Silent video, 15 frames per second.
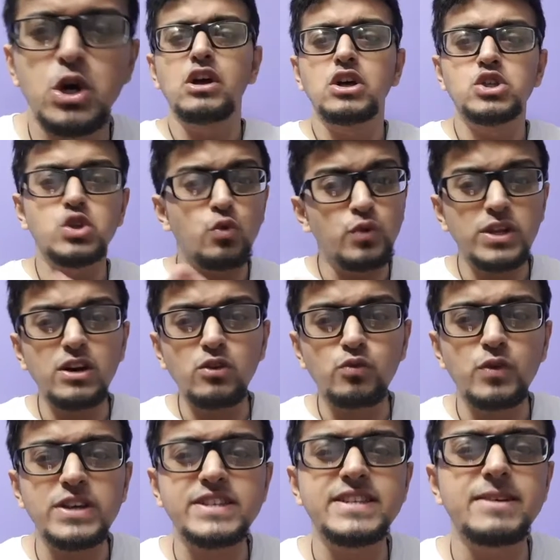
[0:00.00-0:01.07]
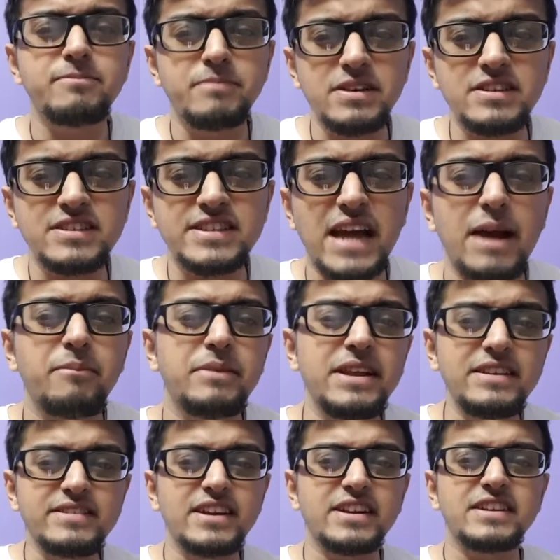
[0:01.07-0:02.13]
So without wasting much time,
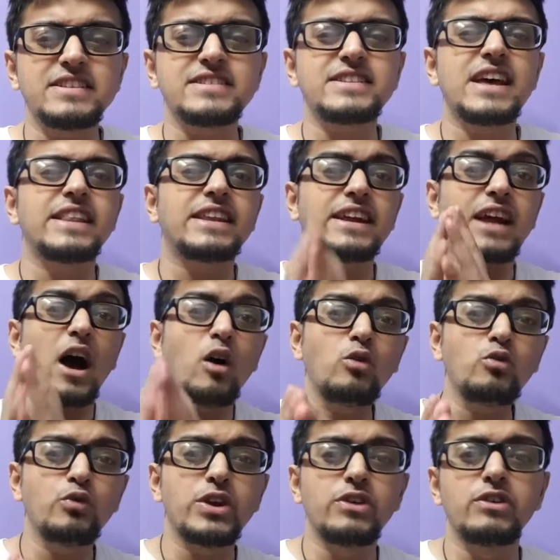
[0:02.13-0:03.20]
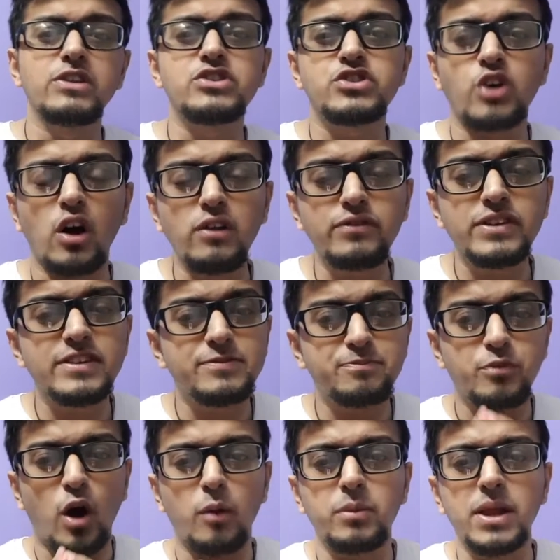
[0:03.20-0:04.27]
let's understand that how we will solve this
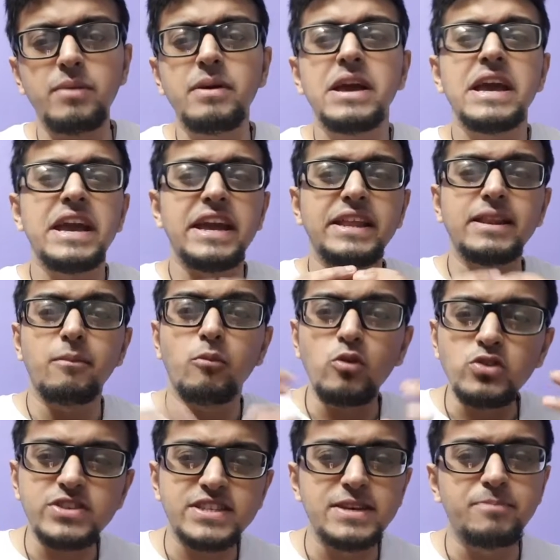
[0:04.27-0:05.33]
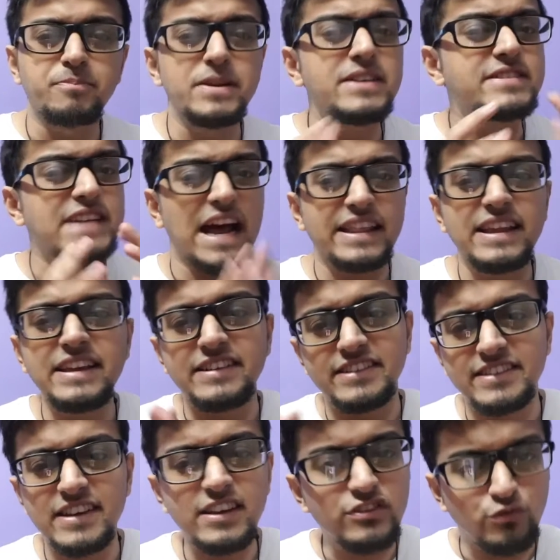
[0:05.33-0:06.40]
problem in the most simplest and the
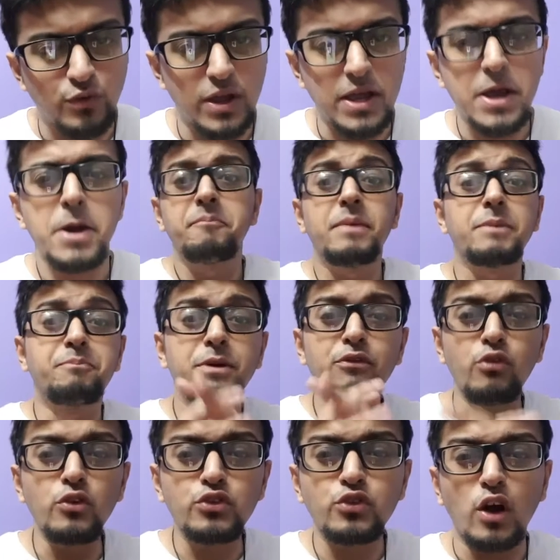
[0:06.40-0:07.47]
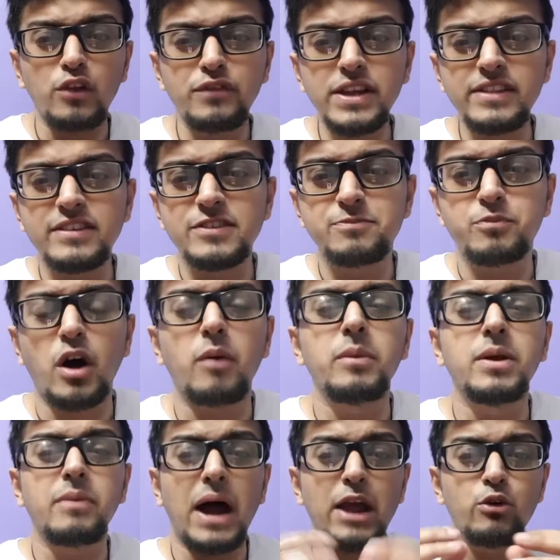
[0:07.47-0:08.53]
easiest way. But before solving this
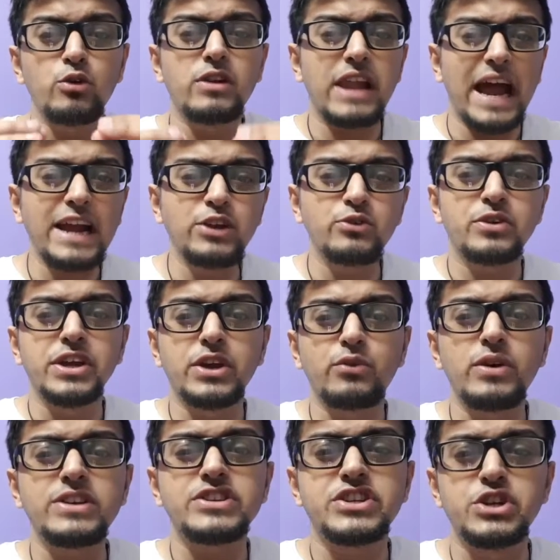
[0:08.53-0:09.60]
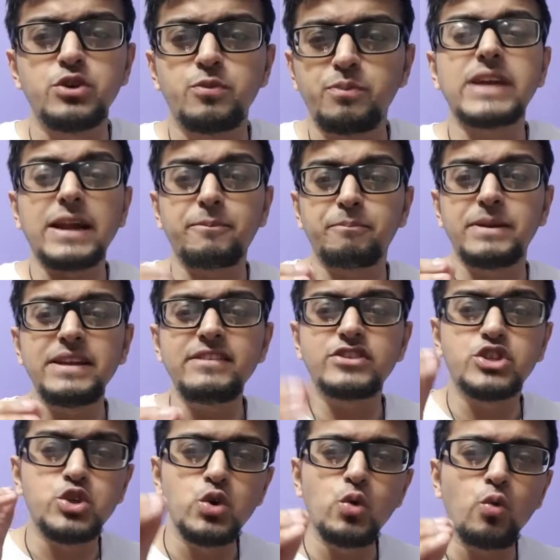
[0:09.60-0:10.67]
problem, I would like to request you that
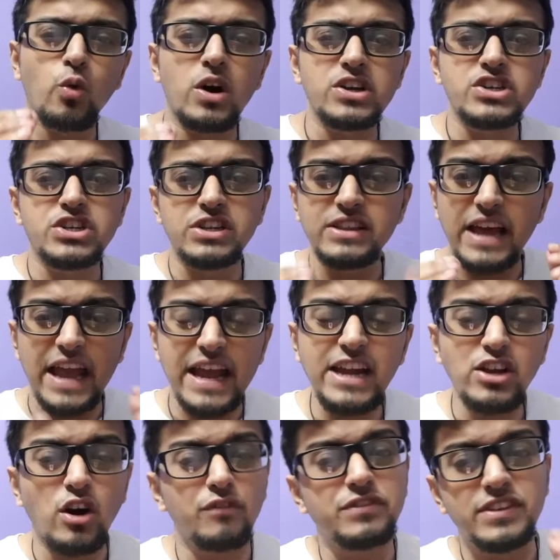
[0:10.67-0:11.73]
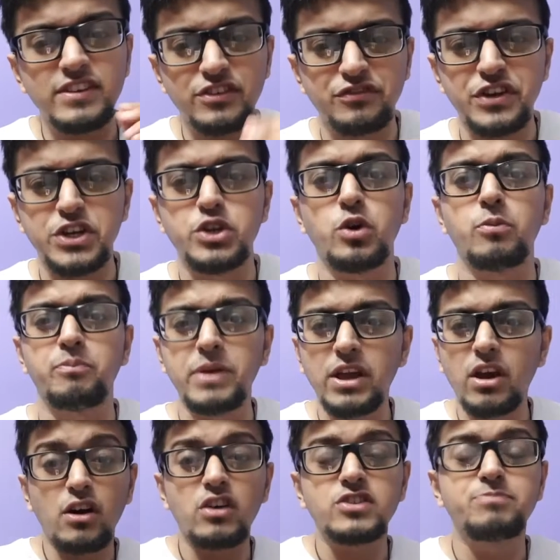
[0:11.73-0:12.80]
please do watch till the end of this video
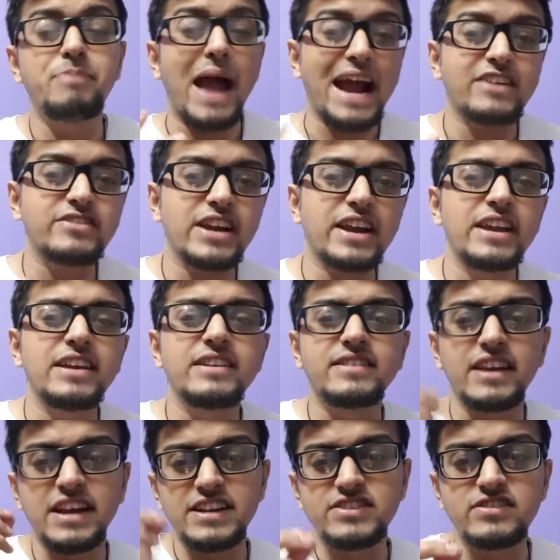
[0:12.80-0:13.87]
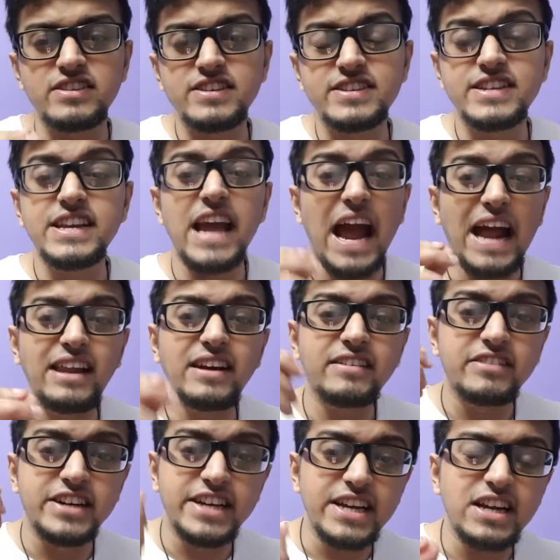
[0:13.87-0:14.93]
because backtracking is an interesting and a
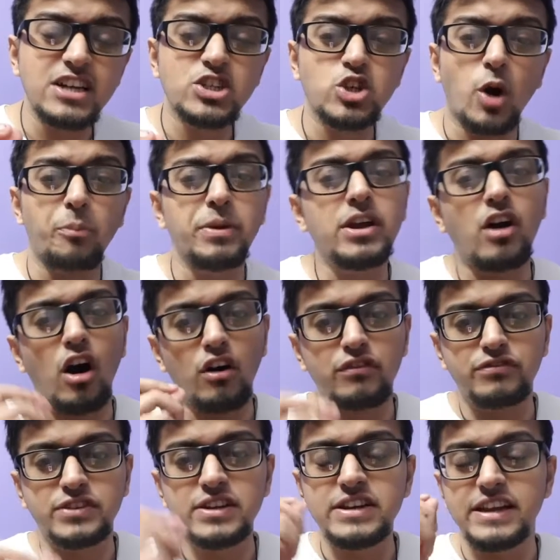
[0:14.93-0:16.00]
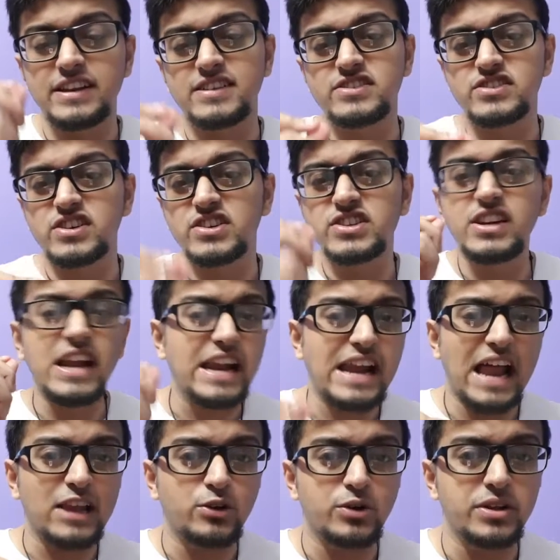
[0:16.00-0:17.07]
critical topic of the data structure and
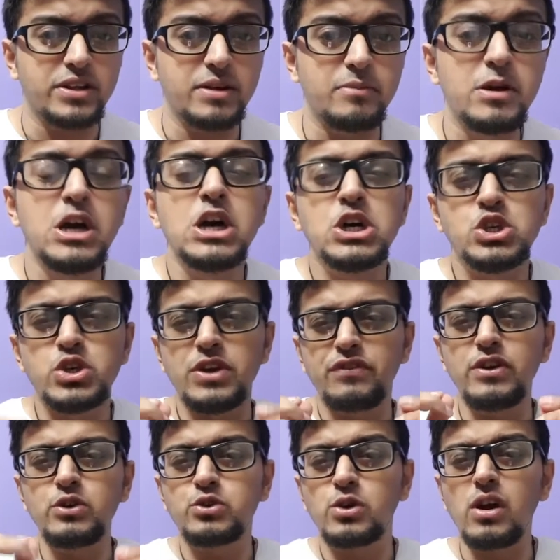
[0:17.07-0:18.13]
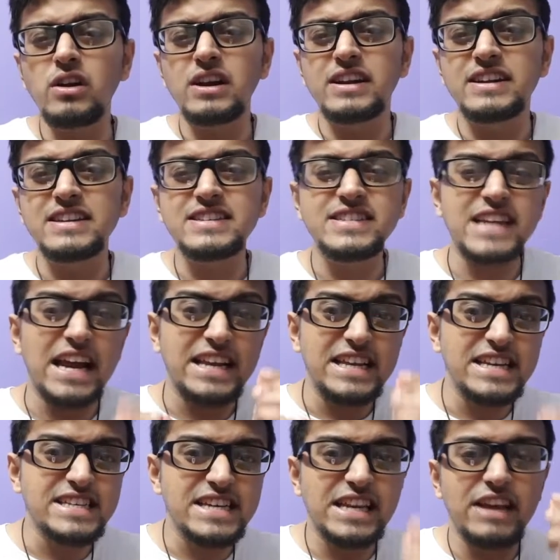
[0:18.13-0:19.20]
algorithm. So if you do not understand
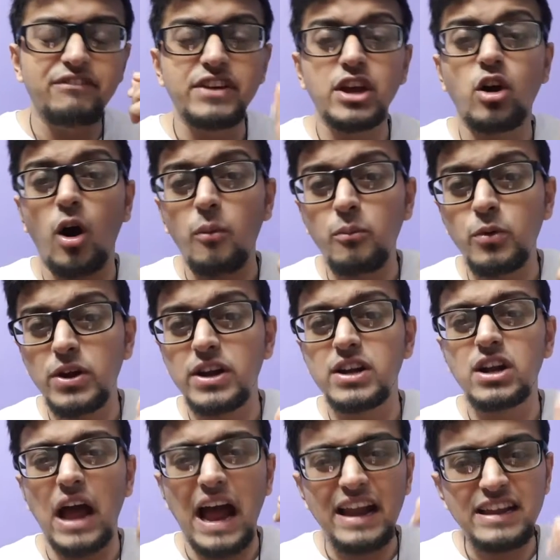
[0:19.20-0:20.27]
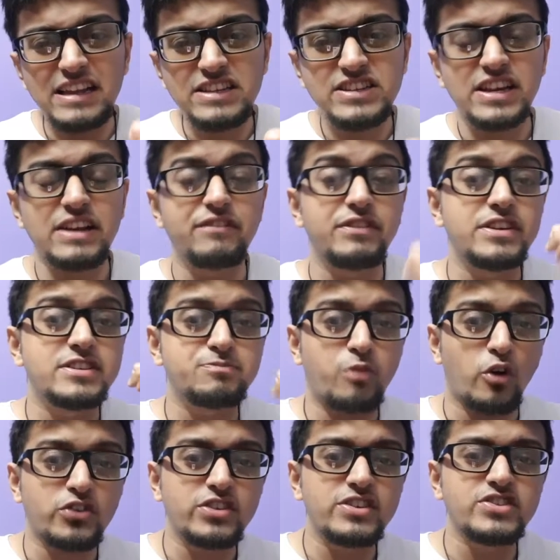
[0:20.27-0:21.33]
each and every component and each and every
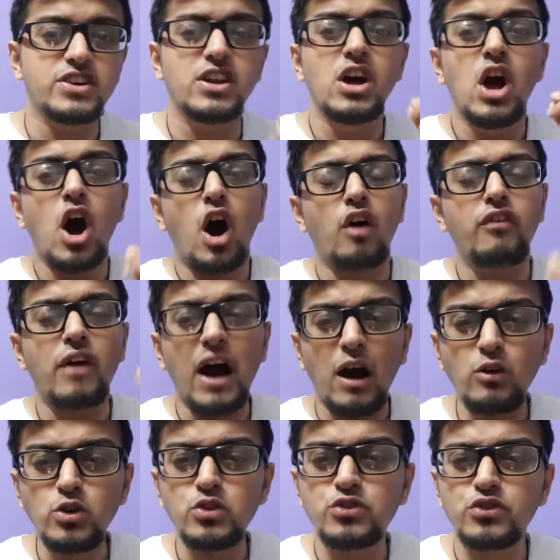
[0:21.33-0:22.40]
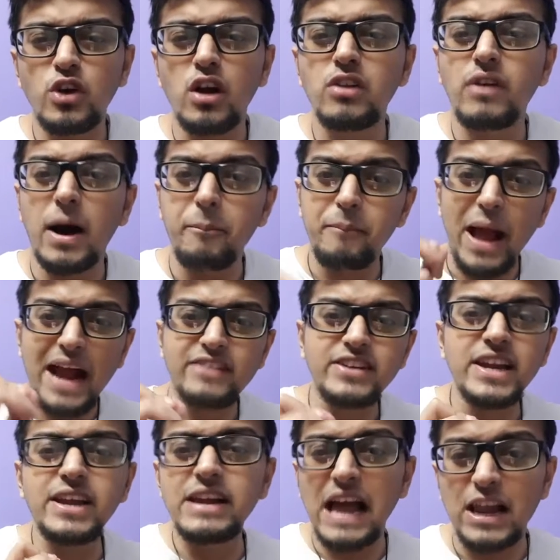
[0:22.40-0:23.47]
procedure of how to solve a
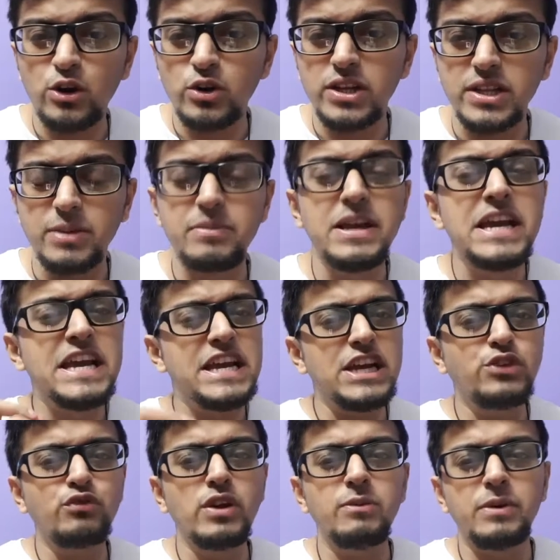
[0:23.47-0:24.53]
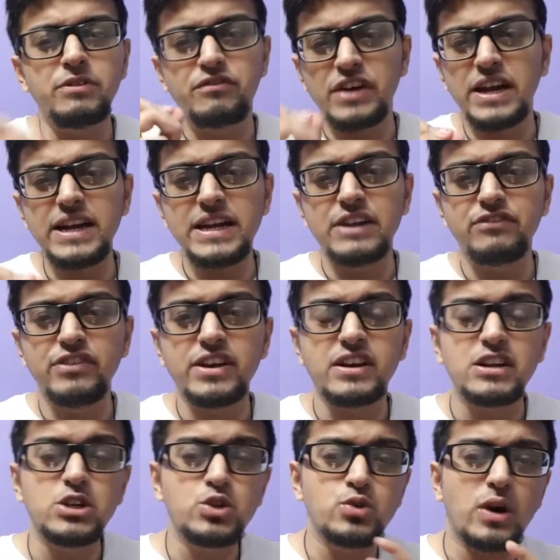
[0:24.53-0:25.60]
backtracking algorithm, it will be very
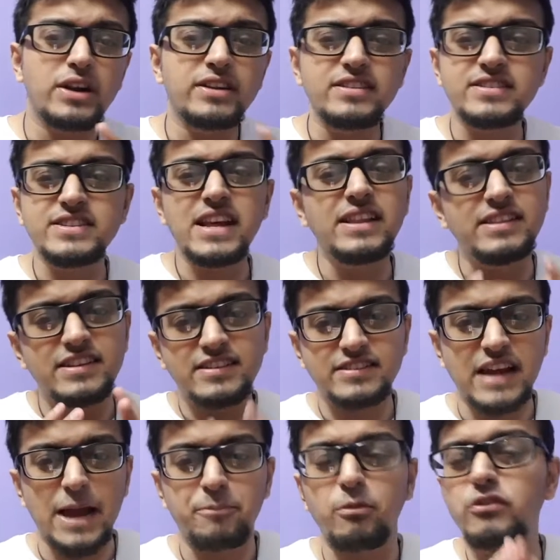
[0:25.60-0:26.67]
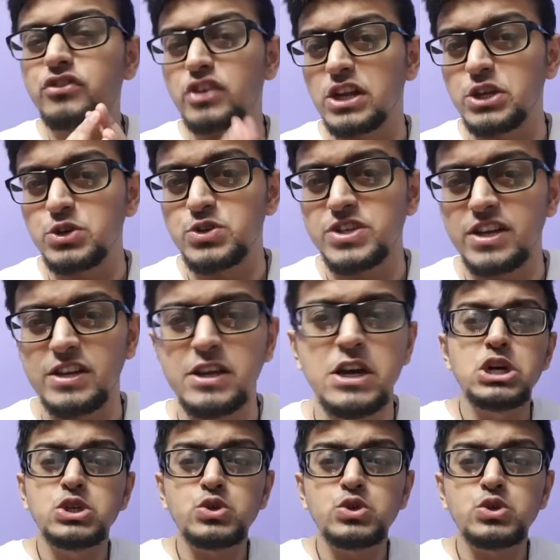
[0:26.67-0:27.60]
difficult to understand this type of solution.